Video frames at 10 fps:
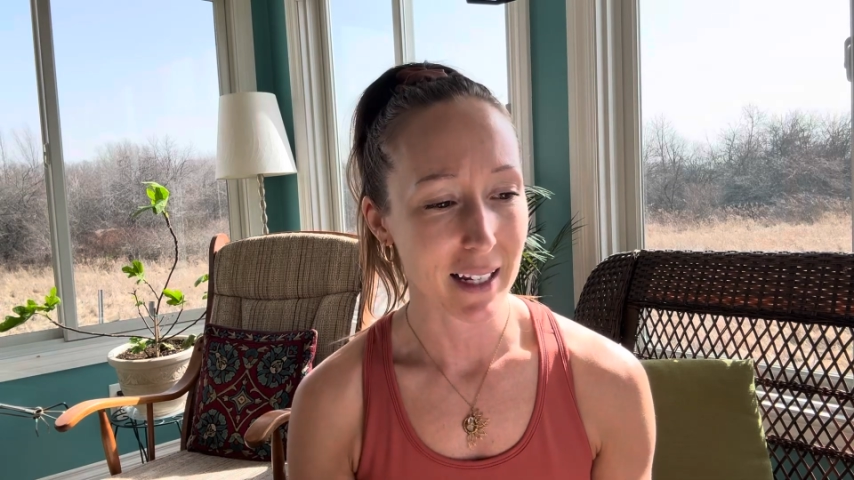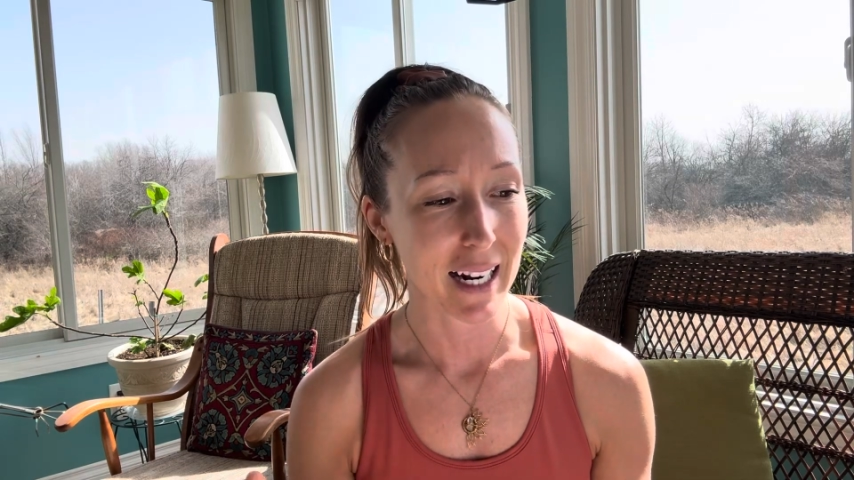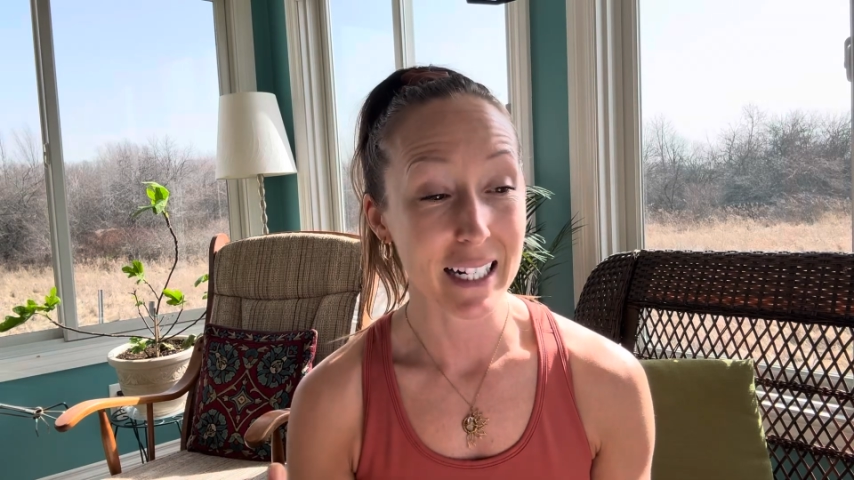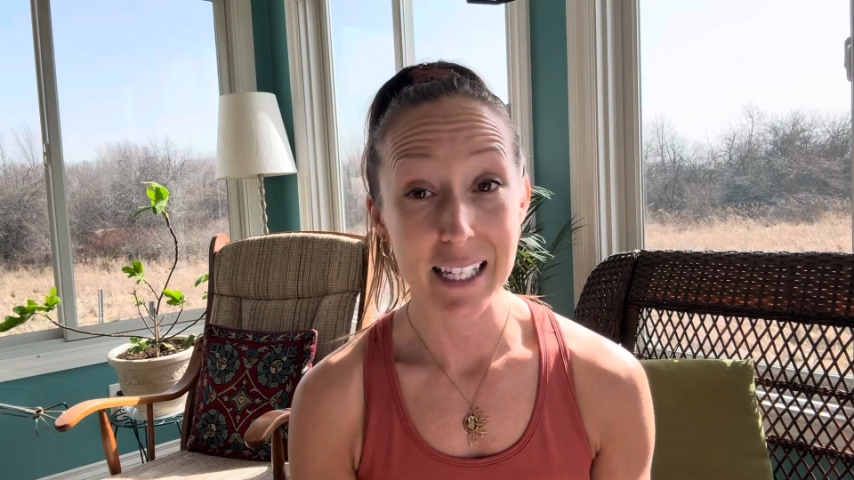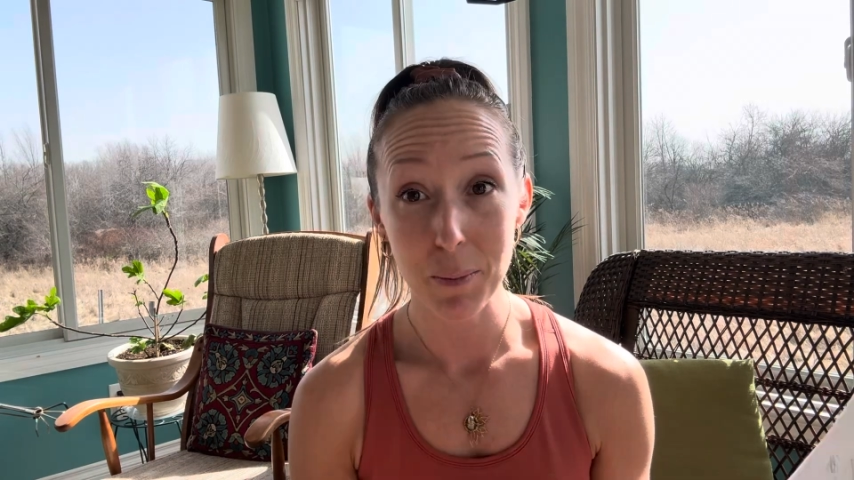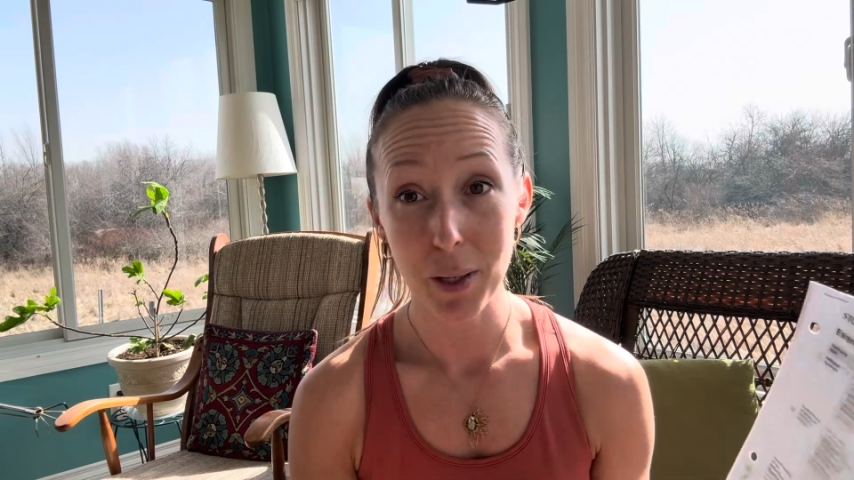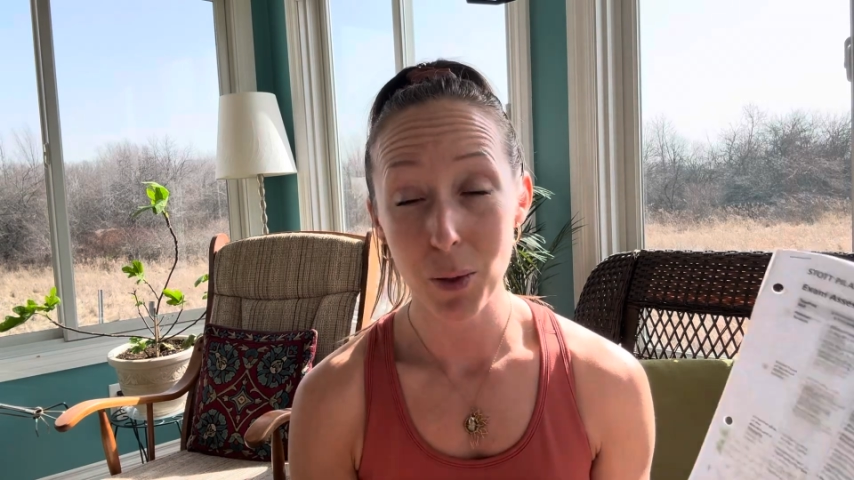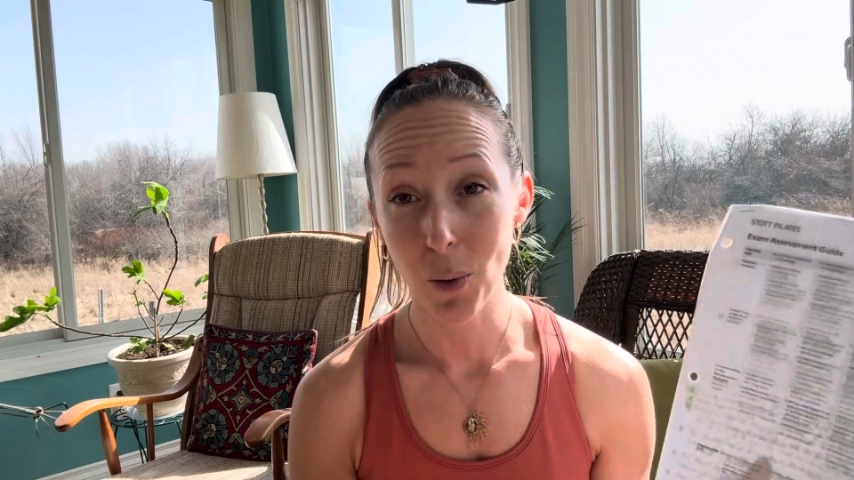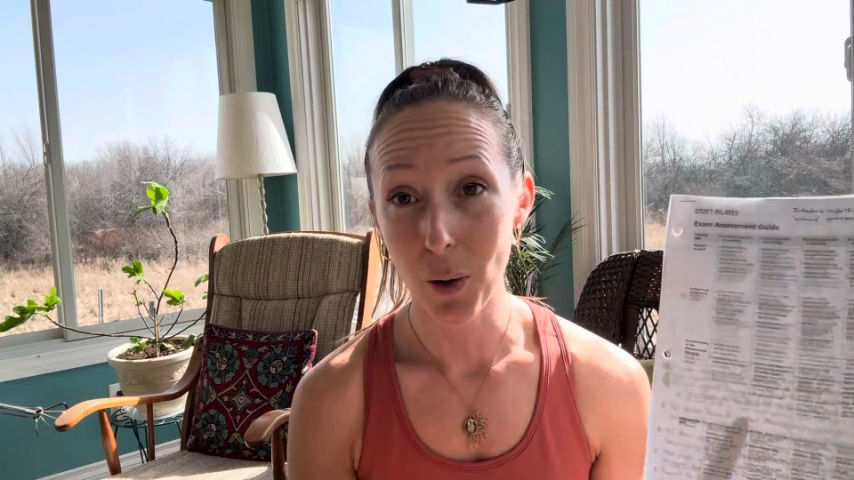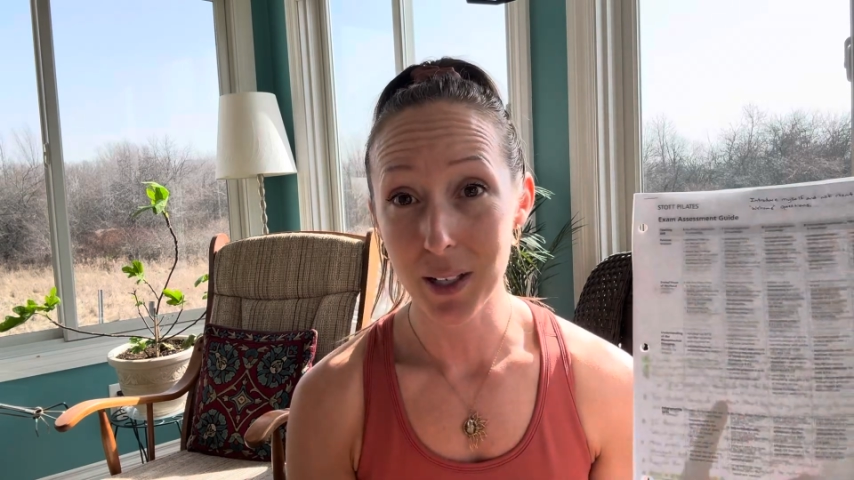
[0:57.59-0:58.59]
And I say
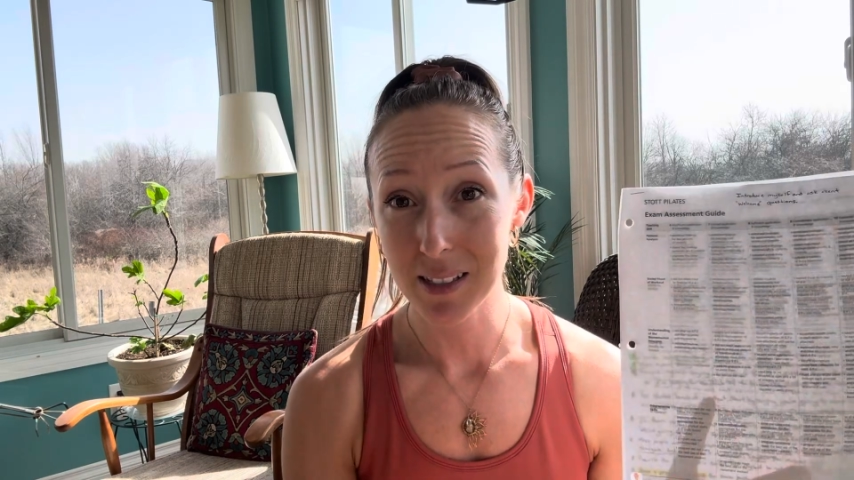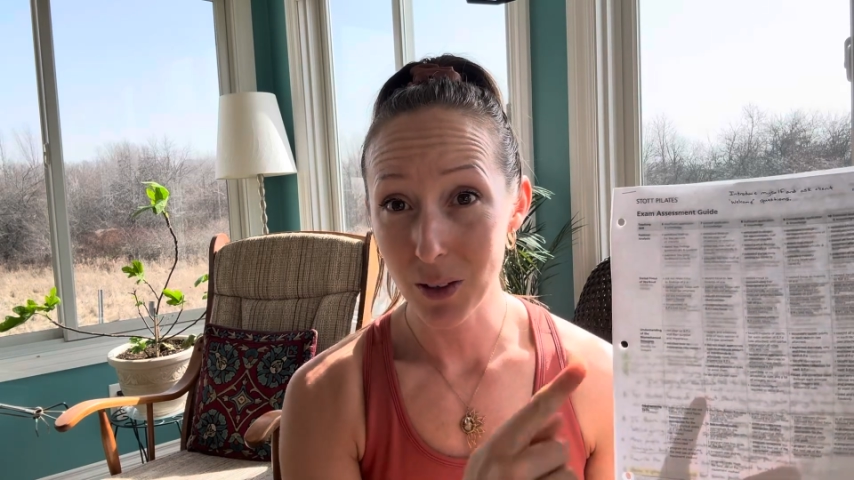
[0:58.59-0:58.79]
mid-road because it